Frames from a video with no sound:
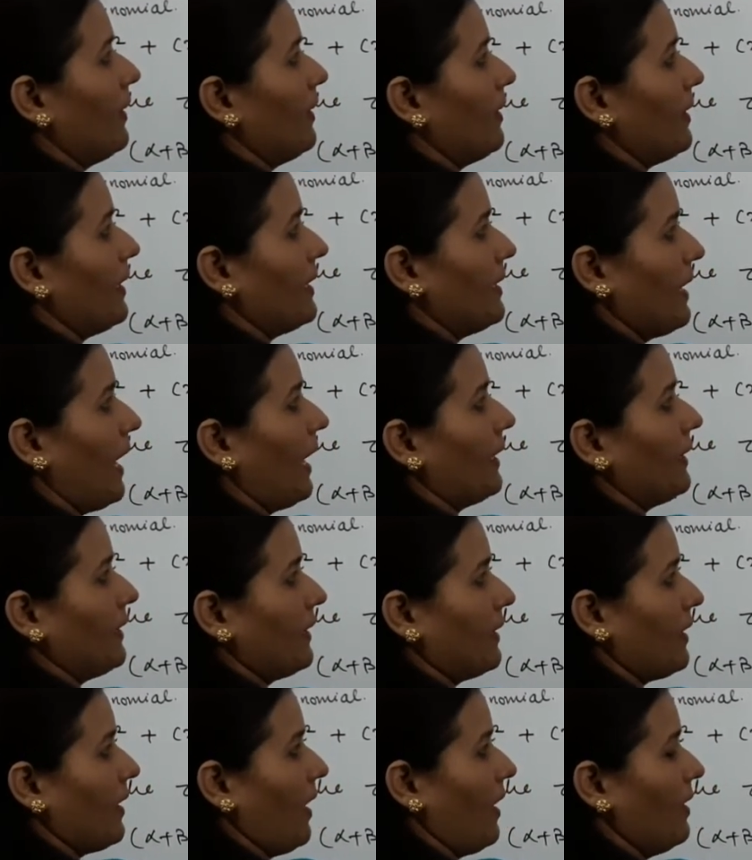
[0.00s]
in
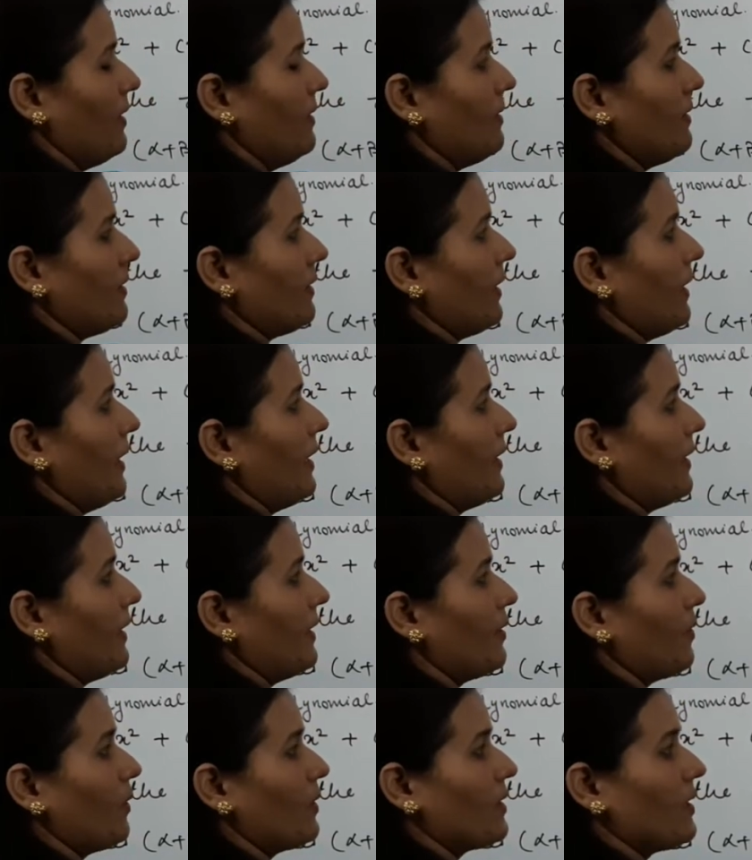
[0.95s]
9th class, and
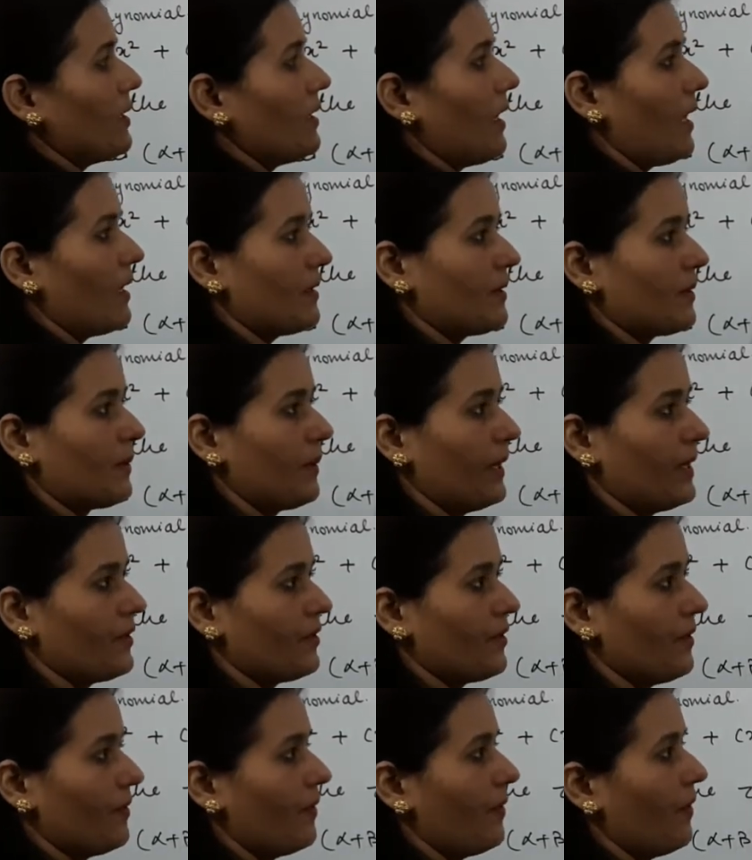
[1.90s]
it was the last
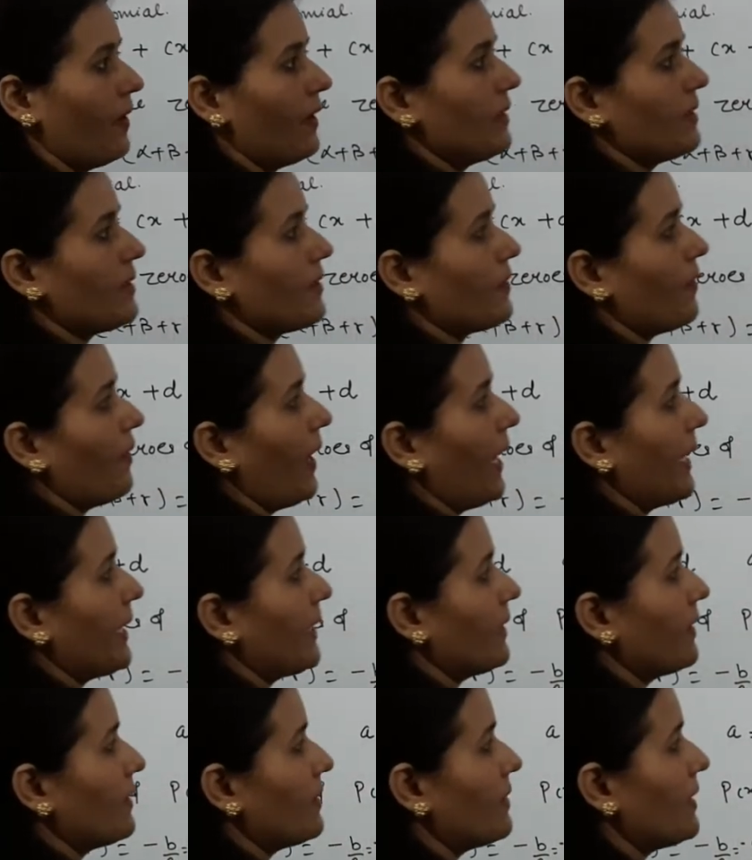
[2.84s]
question. First
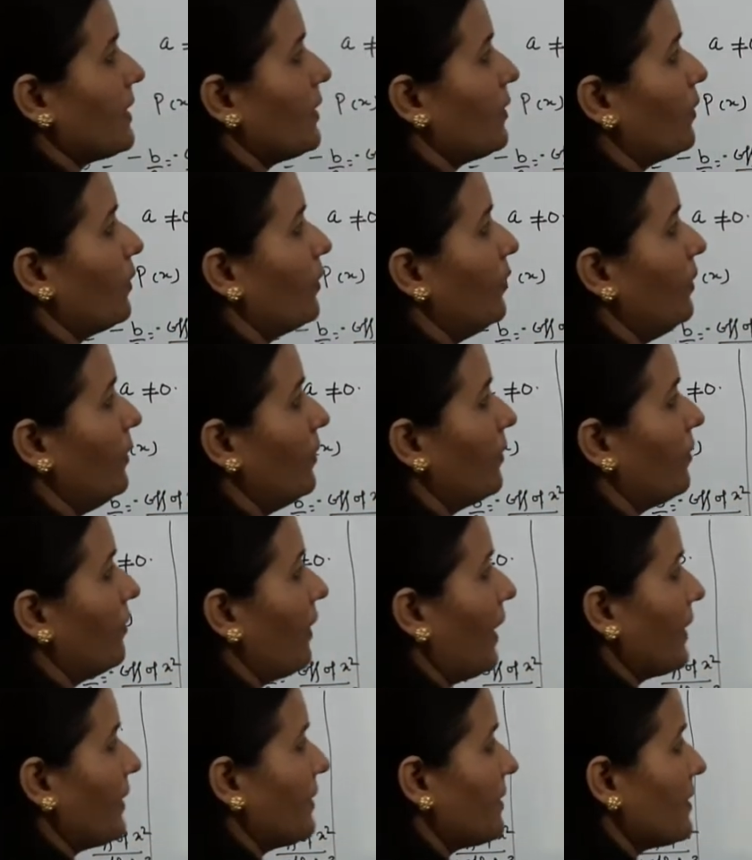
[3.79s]
find the 0,
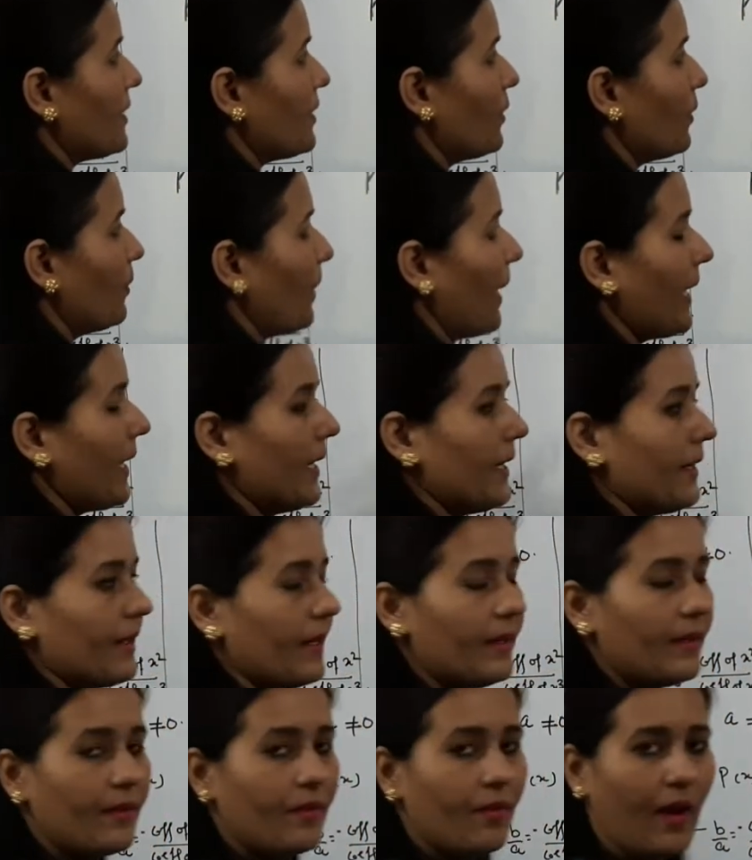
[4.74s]
1 0 by hit
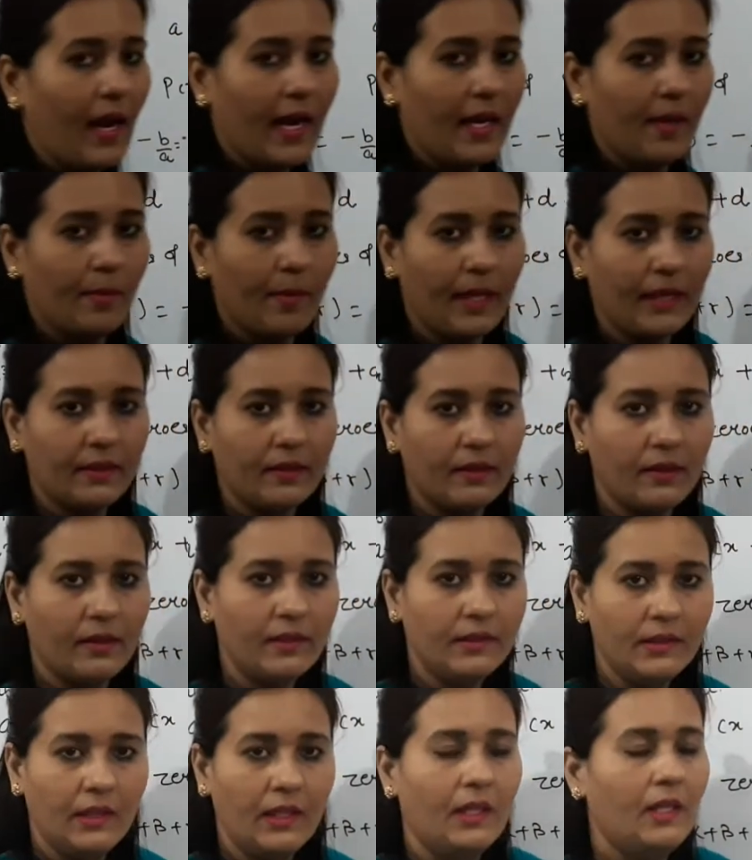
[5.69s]
and trial
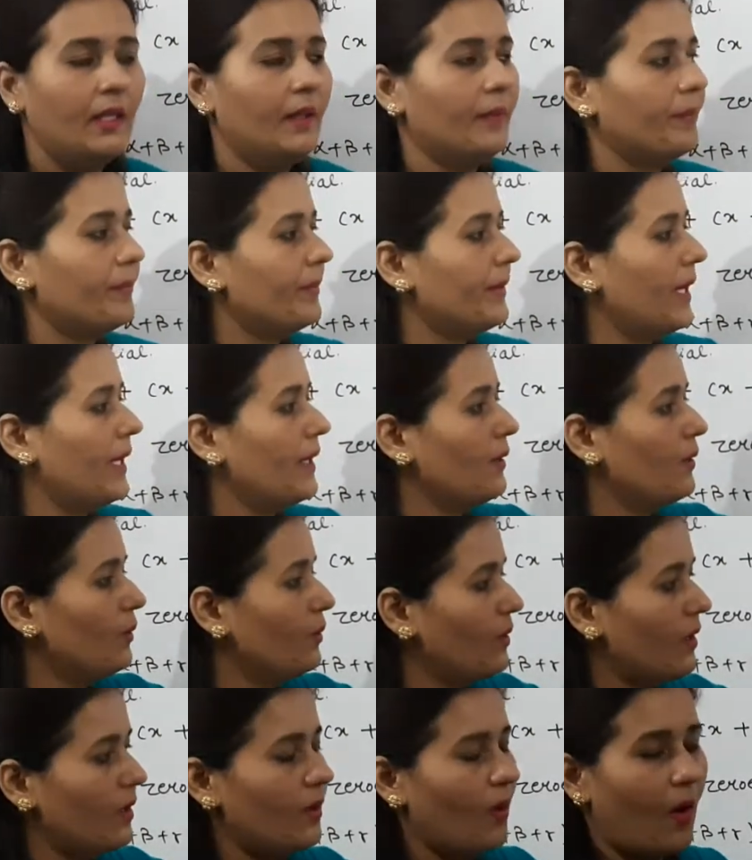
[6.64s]
method, then do
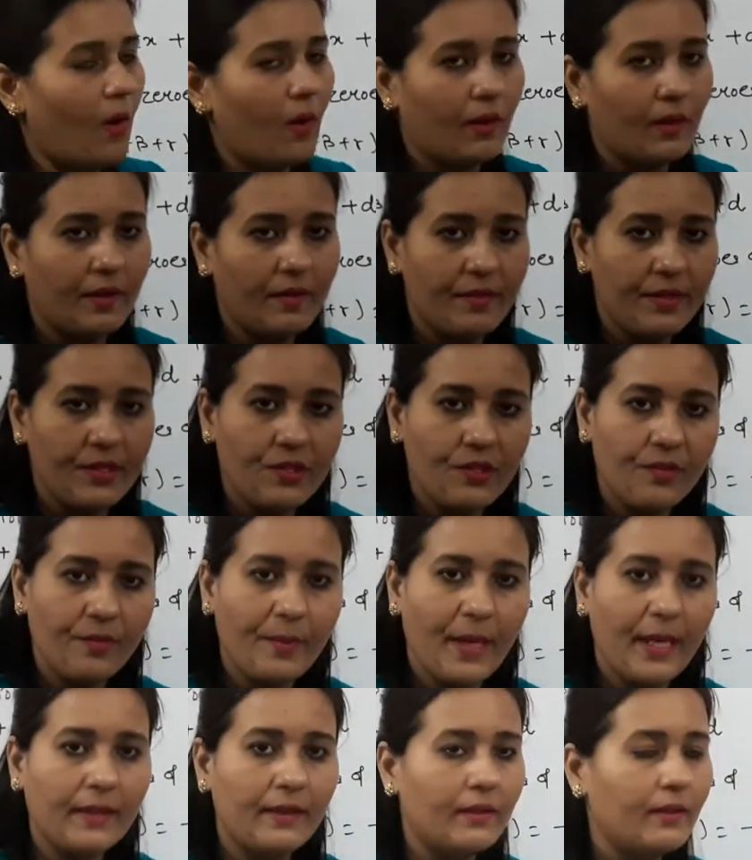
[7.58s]
the long division
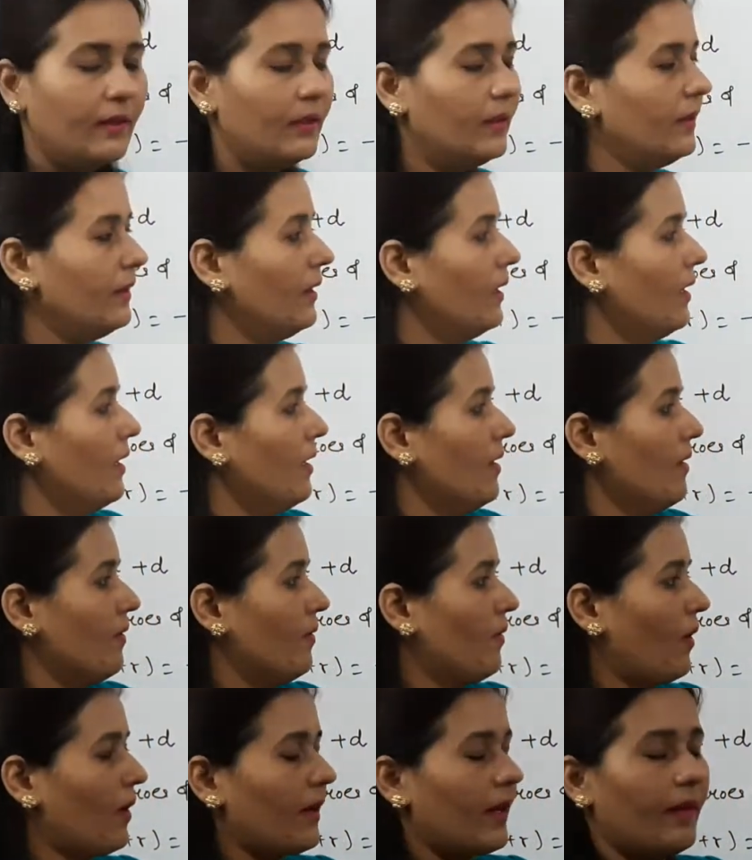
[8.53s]
method.
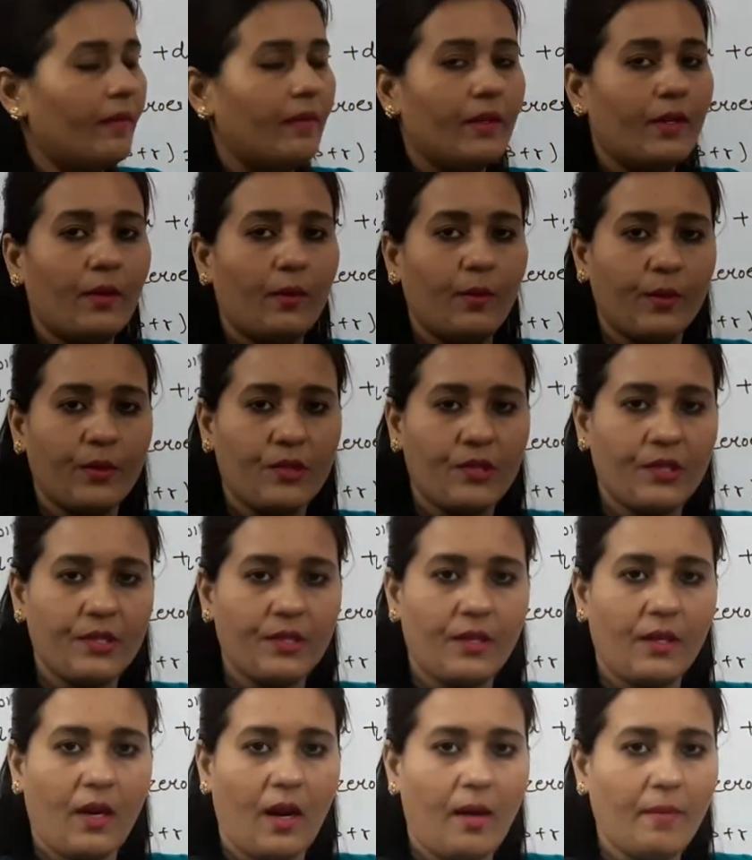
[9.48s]
Whatever quotient
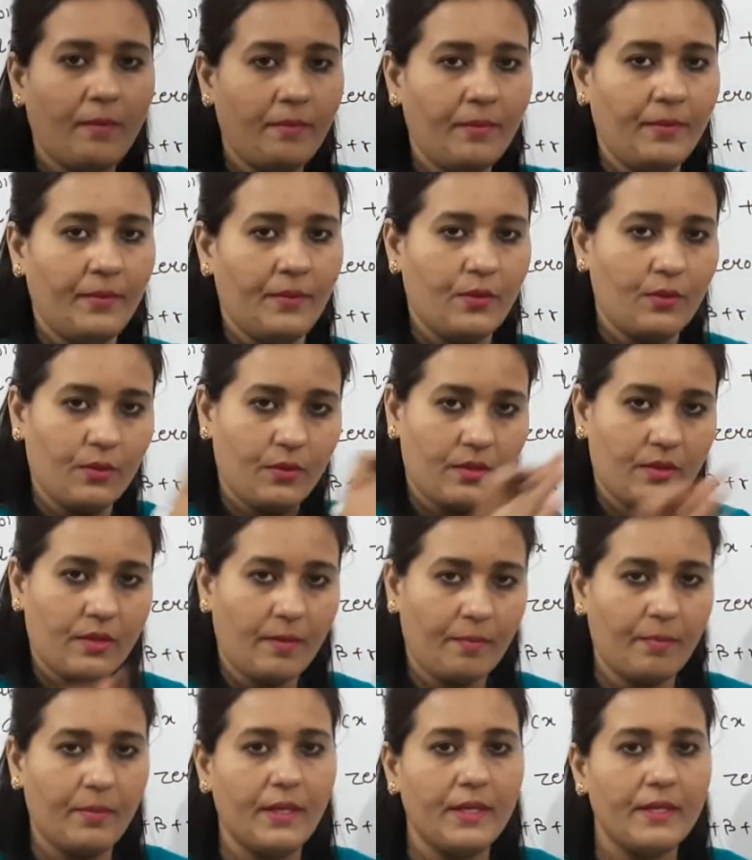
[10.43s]
come, you
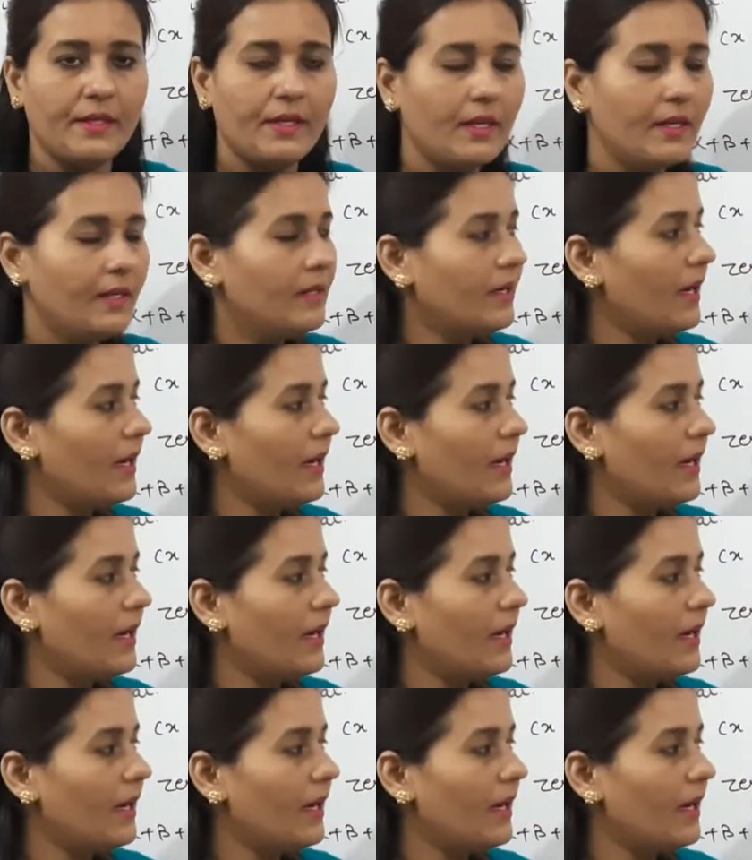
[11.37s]
split it